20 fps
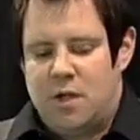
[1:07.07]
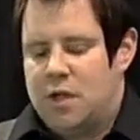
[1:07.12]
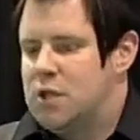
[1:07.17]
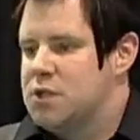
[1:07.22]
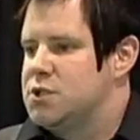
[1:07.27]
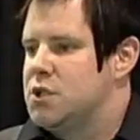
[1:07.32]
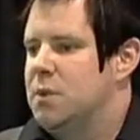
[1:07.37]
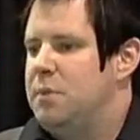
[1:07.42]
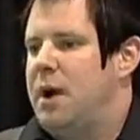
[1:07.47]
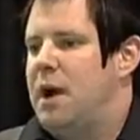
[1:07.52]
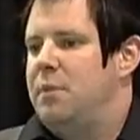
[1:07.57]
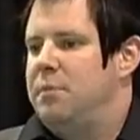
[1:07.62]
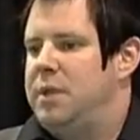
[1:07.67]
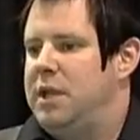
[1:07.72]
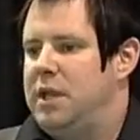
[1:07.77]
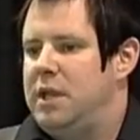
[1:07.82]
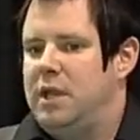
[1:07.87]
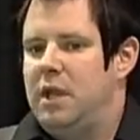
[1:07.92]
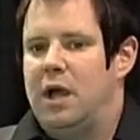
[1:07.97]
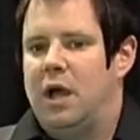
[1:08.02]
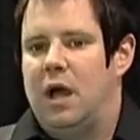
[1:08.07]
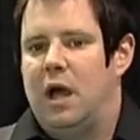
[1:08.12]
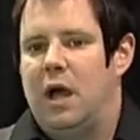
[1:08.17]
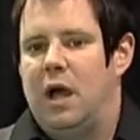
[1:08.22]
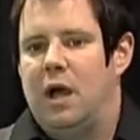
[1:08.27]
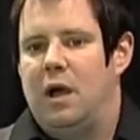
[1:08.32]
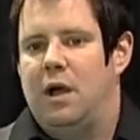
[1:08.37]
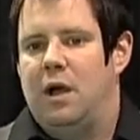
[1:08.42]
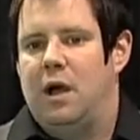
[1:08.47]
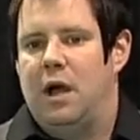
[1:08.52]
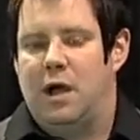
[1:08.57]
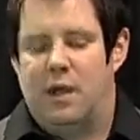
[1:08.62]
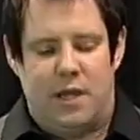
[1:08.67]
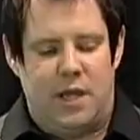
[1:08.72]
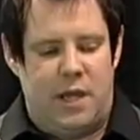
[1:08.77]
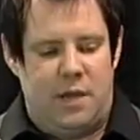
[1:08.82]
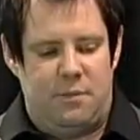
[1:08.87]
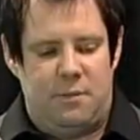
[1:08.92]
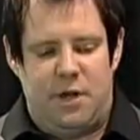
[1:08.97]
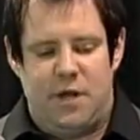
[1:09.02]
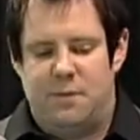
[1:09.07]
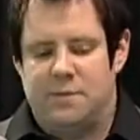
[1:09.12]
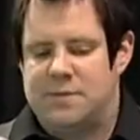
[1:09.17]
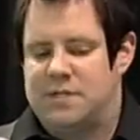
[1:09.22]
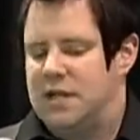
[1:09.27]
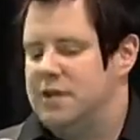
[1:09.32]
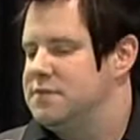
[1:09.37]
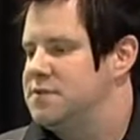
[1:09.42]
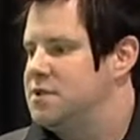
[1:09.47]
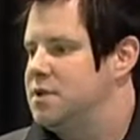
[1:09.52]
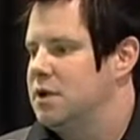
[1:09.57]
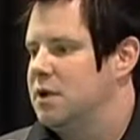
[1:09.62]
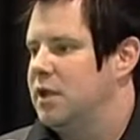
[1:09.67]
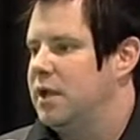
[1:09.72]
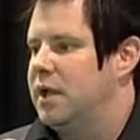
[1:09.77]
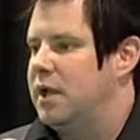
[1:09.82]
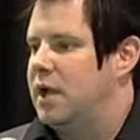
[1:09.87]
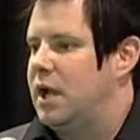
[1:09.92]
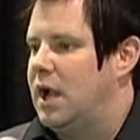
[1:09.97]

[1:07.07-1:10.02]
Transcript: So about me, again, my name is Dave Sterling.